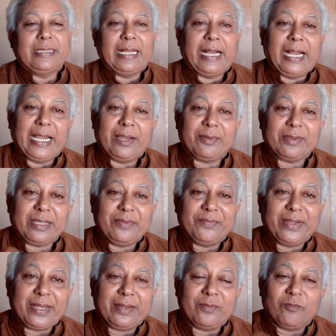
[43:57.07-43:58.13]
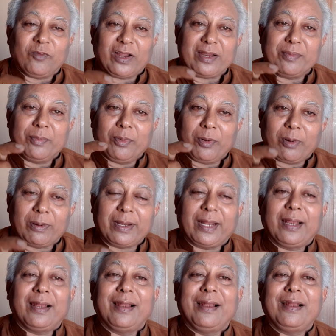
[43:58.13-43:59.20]
I have given one
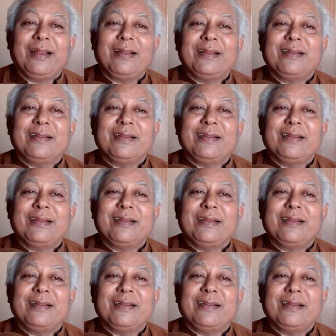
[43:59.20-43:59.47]
model